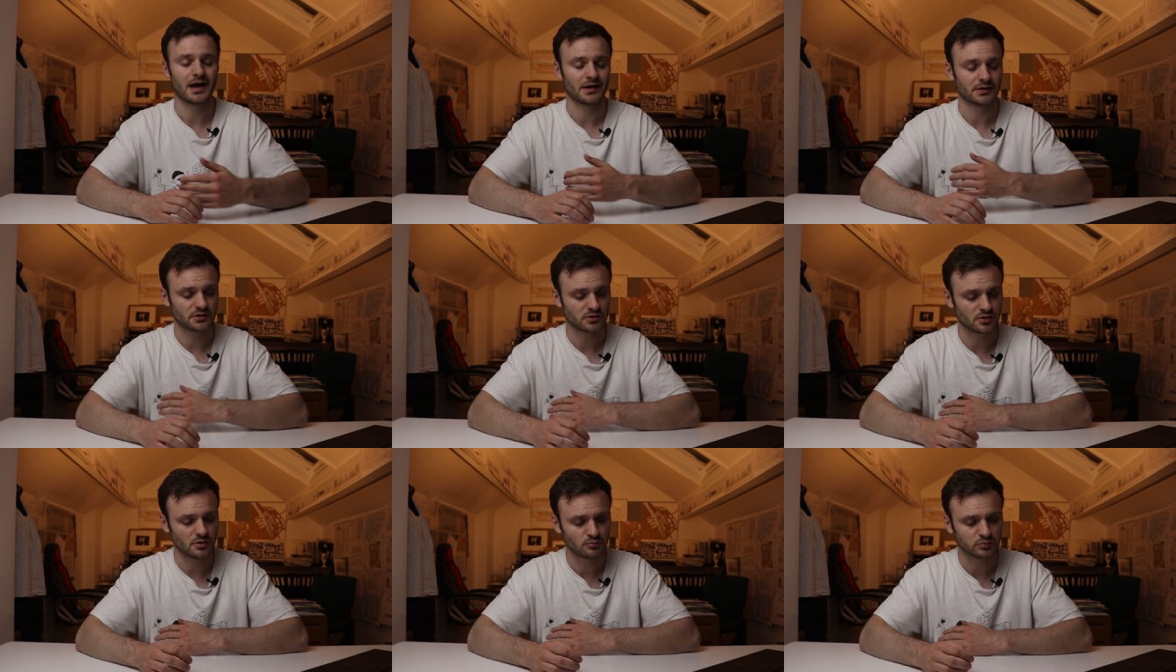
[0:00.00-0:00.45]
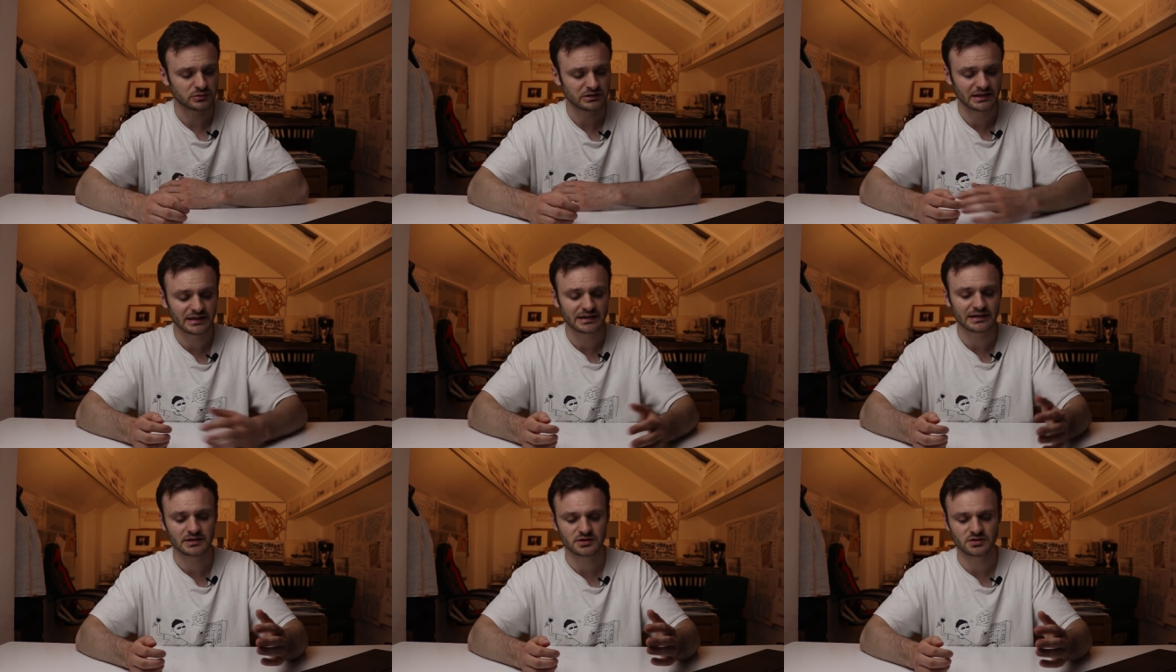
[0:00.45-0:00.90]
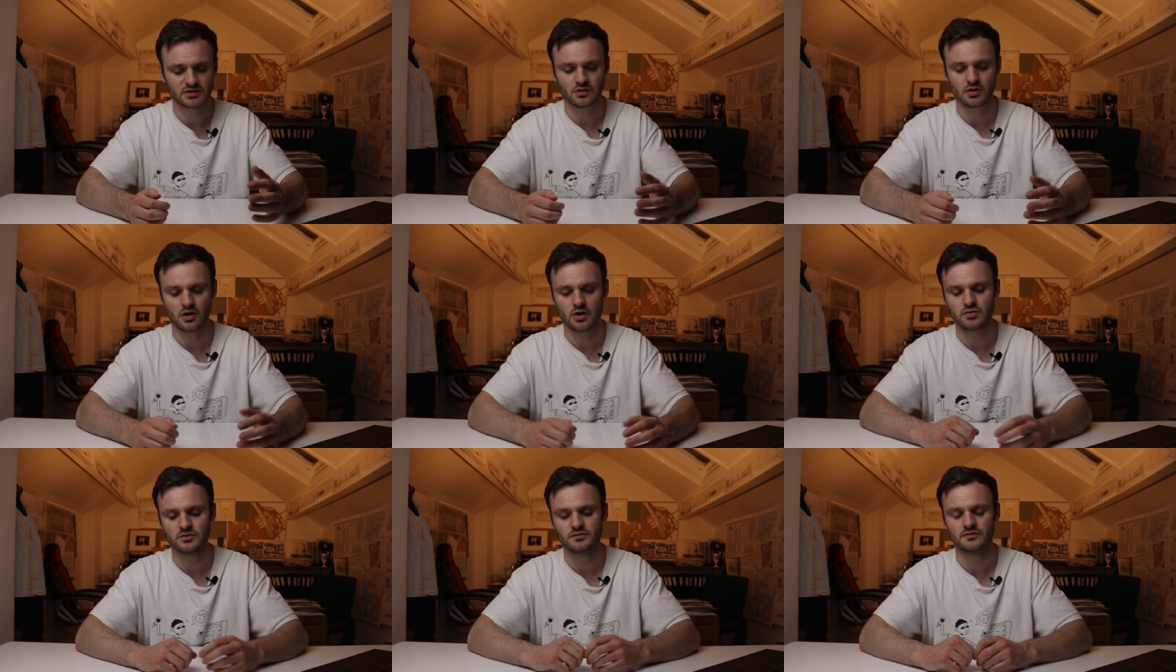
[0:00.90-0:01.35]
and completely
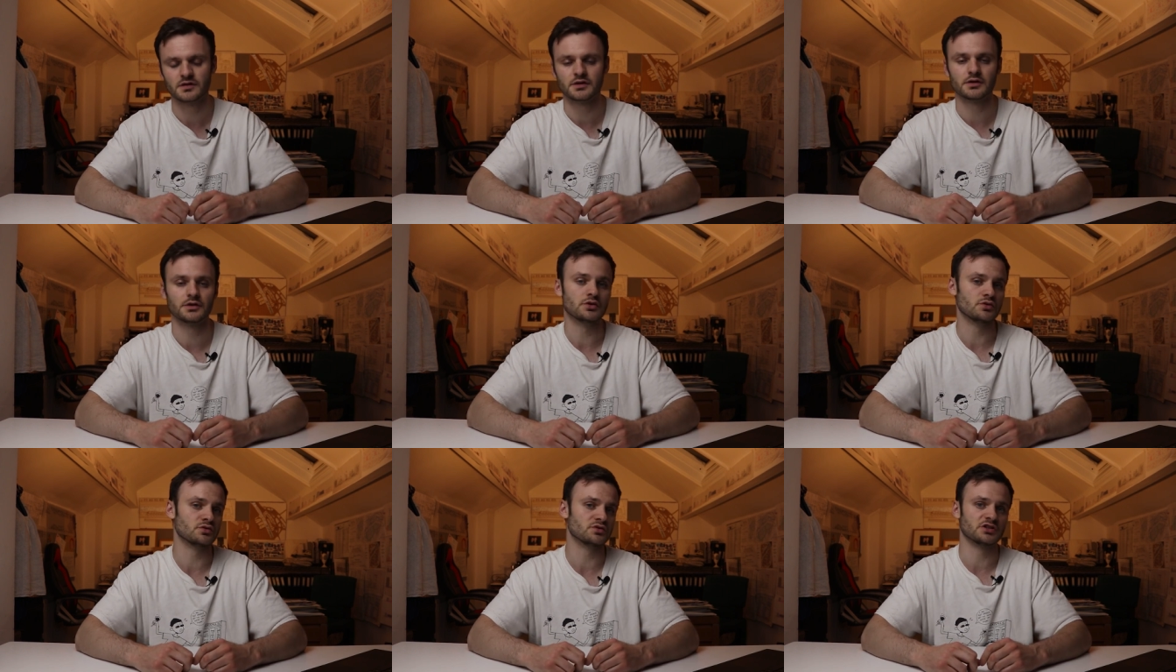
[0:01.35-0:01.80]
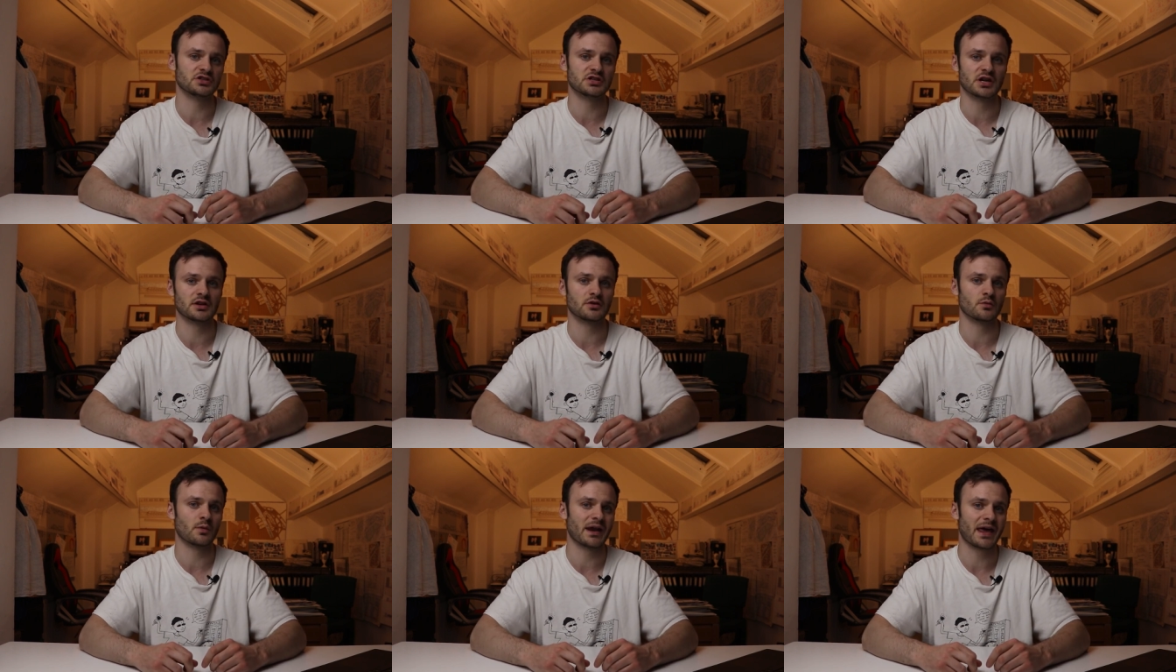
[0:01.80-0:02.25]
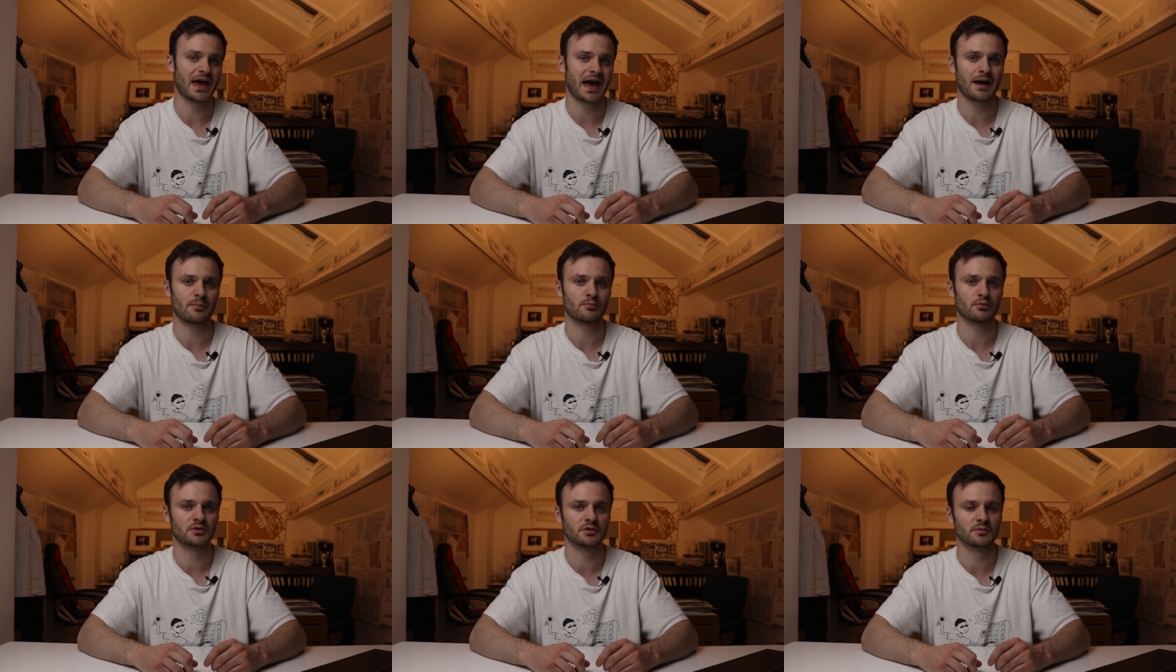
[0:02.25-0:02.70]
took over the news agenda when it
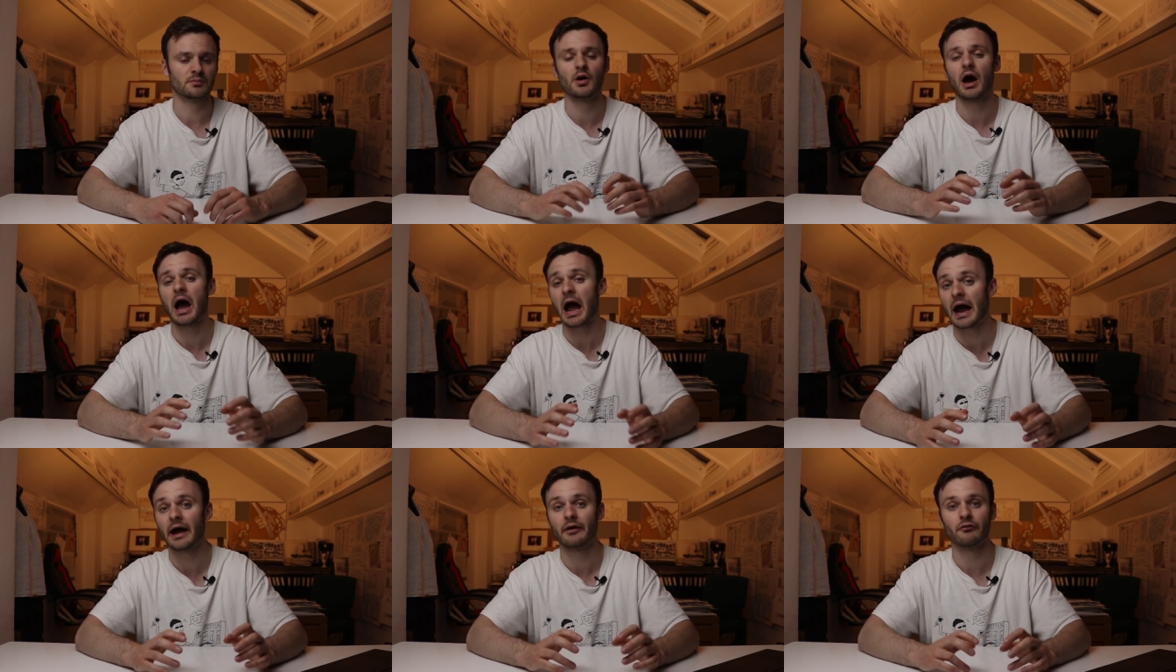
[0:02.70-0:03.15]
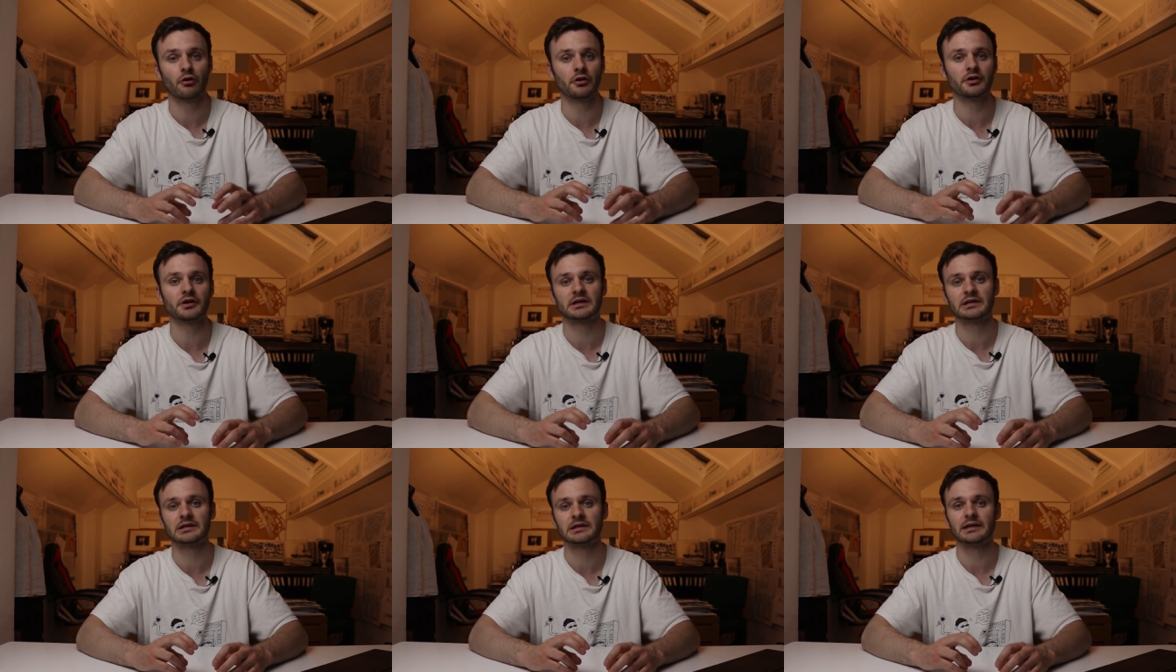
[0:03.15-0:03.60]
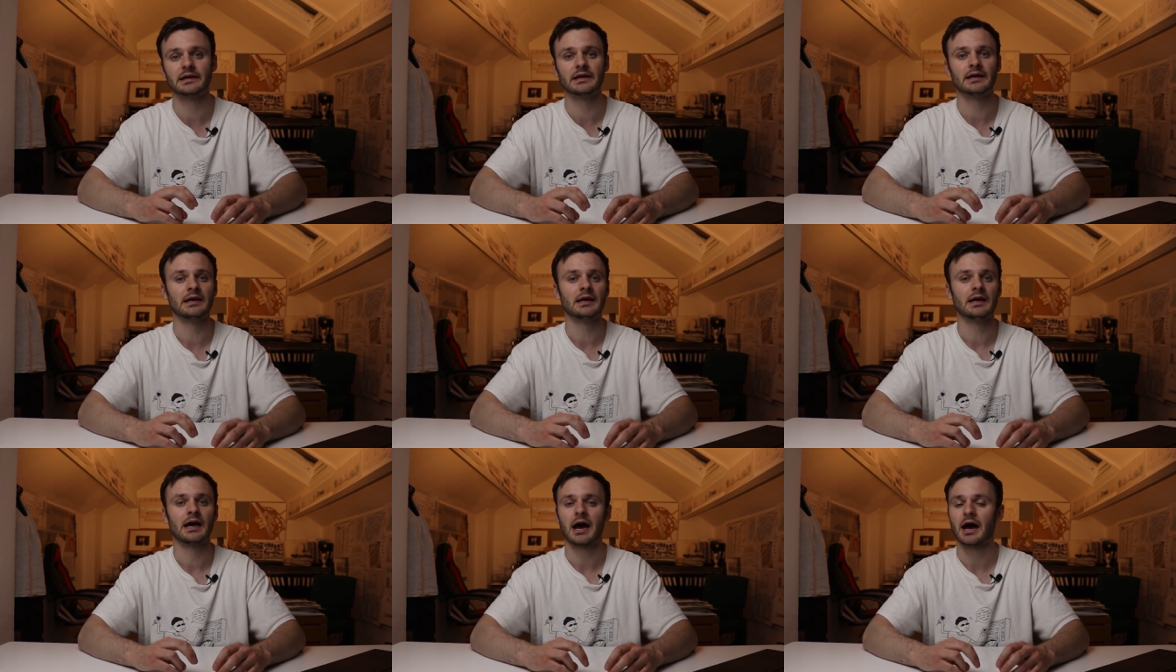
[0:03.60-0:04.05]
happened but ironically